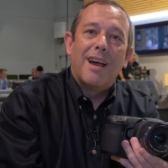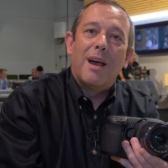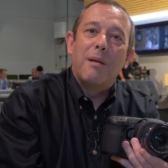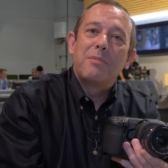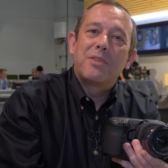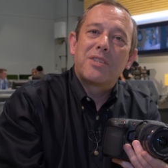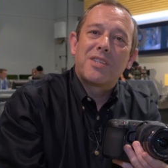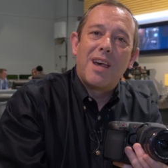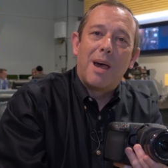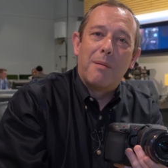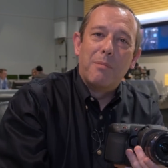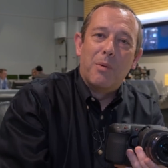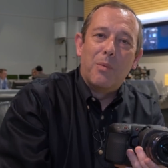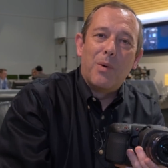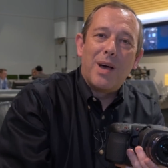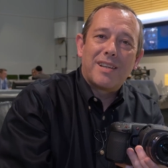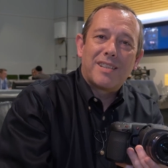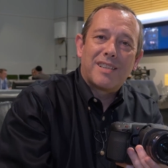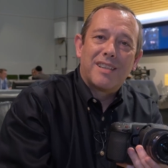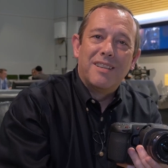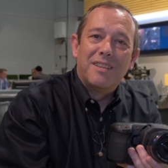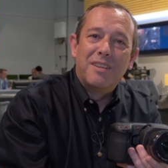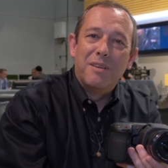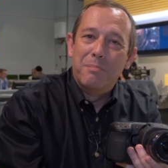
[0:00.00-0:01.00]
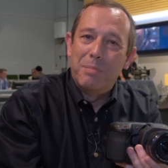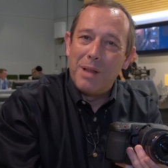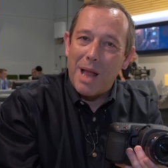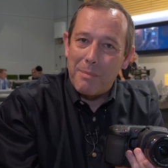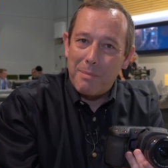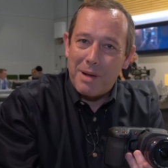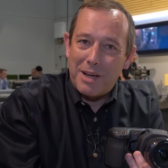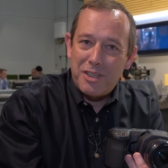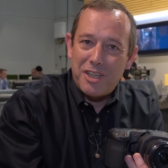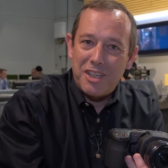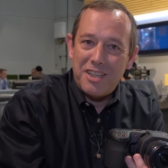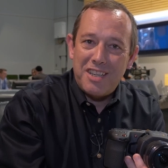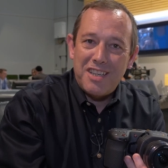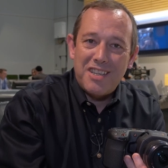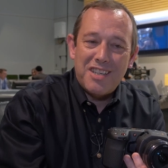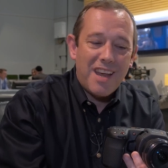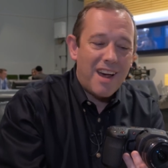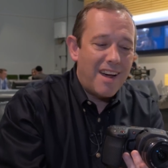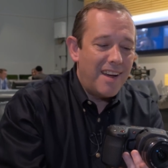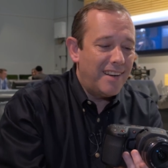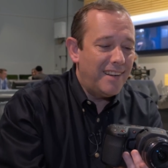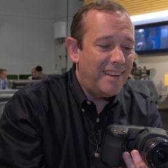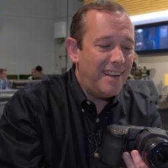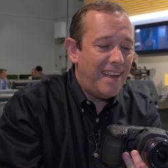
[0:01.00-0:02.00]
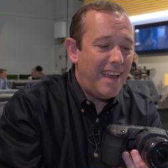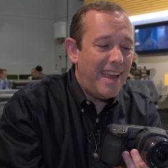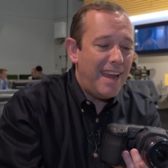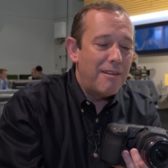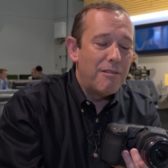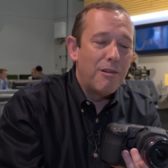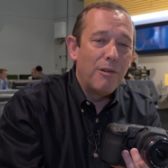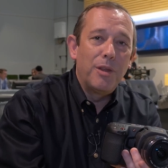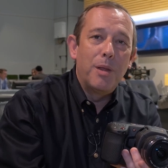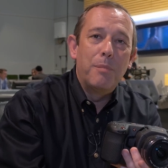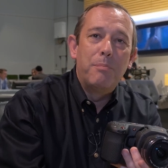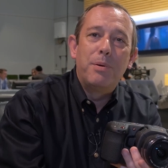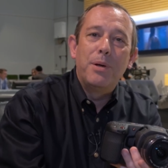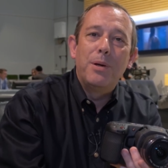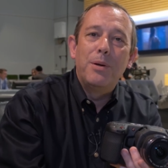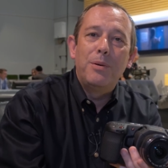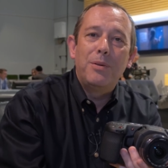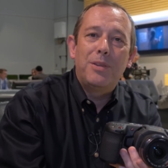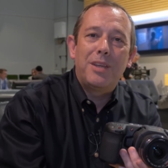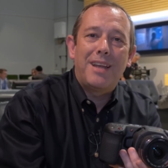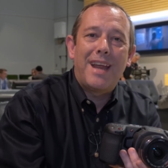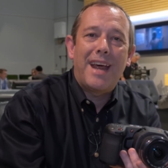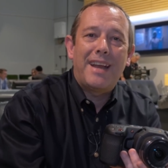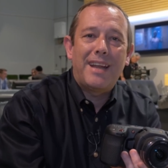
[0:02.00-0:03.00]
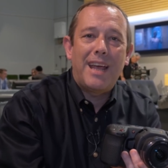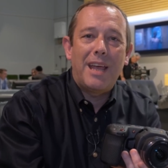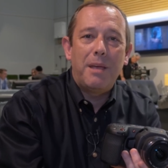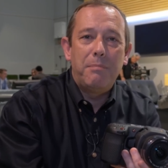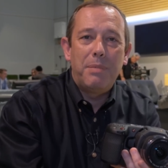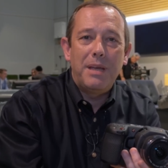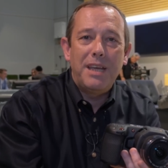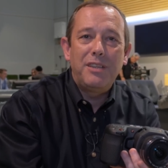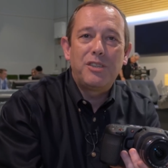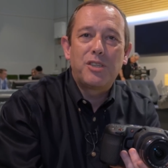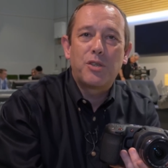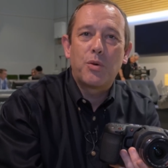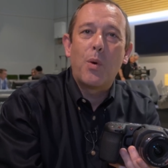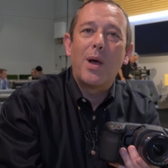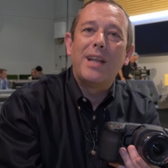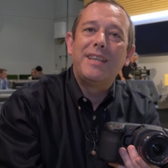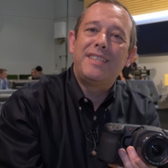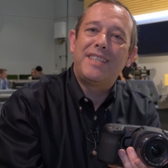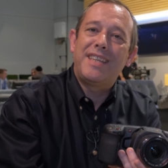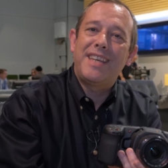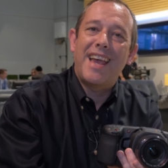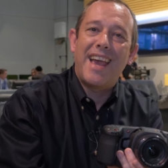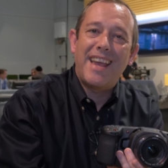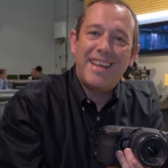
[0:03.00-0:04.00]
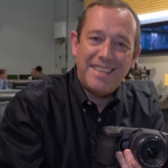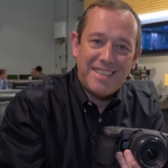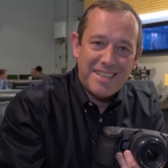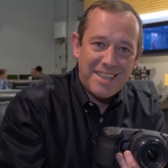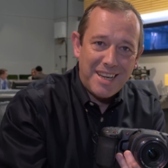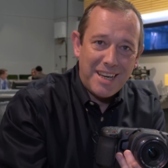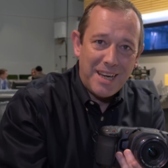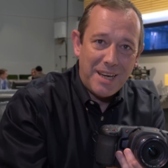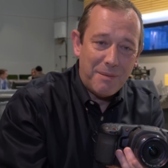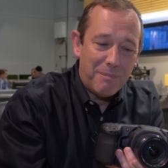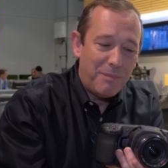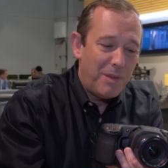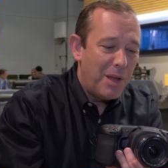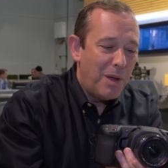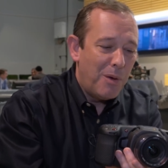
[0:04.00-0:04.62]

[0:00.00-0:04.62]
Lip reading: I'm Simon Westland of Blackmagic Design, here on the booth at NAB 2018,